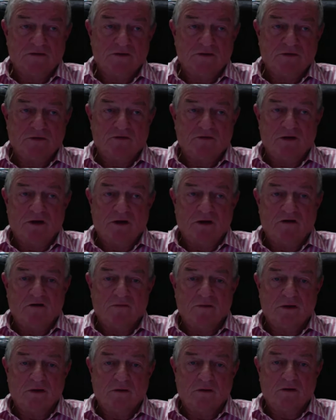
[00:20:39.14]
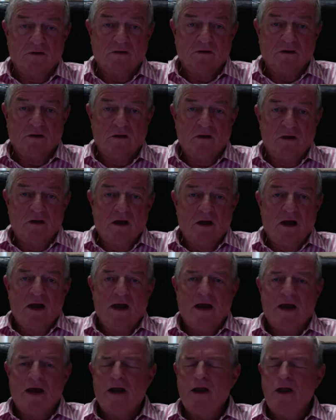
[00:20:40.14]
200 or 300 people.
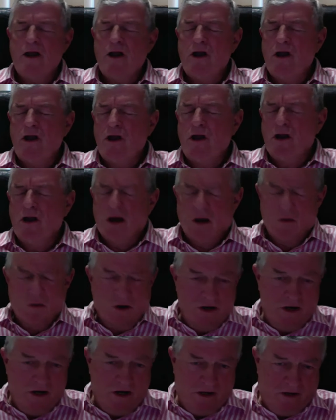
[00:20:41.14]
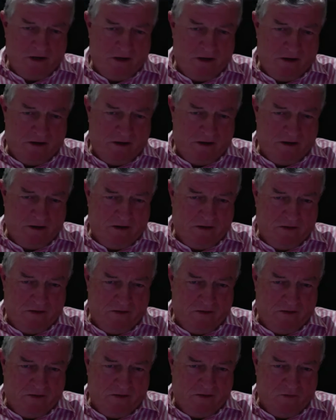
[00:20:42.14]
Had no idea
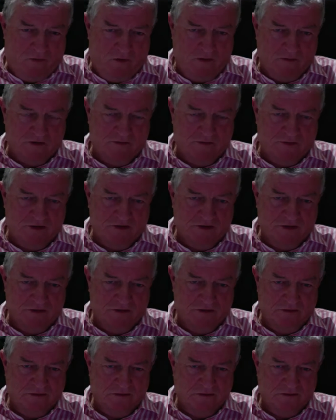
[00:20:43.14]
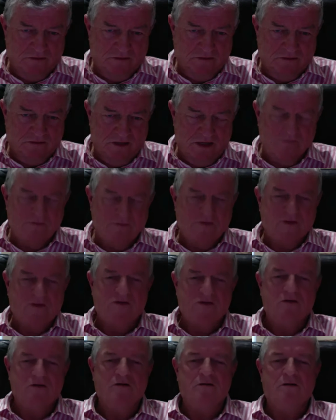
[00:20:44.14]
what I was supposed to do.
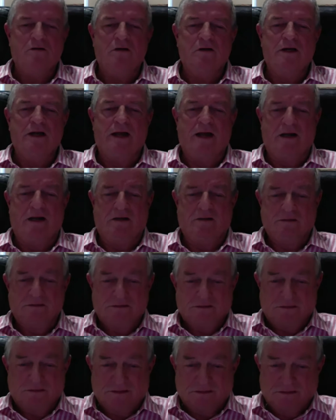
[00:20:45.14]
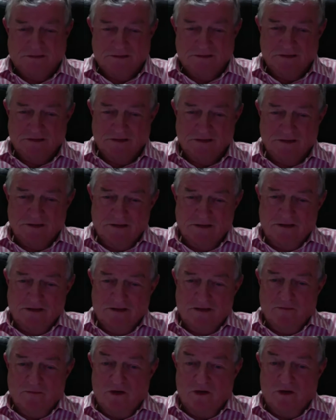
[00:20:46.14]
Absolutely none.
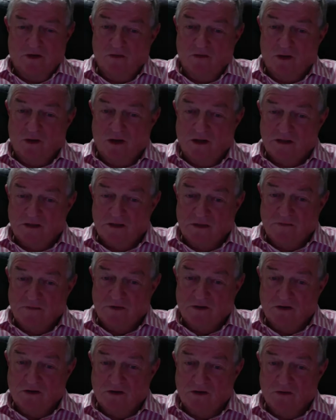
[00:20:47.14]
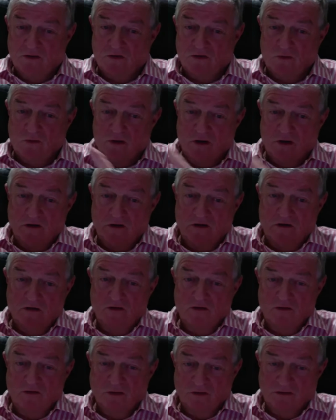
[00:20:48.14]
But I knew it had something to do with what I'd
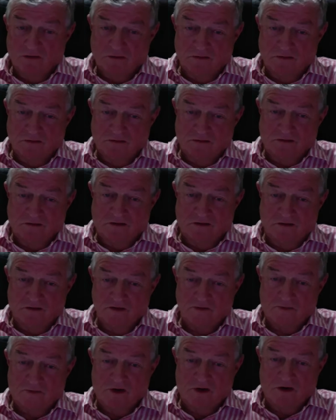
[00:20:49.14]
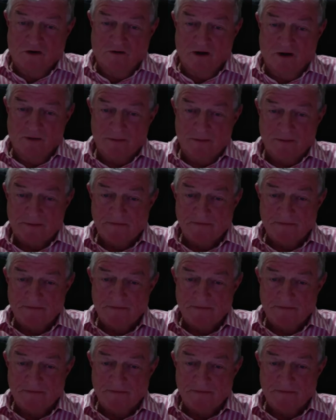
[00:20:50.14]
learnt on this program.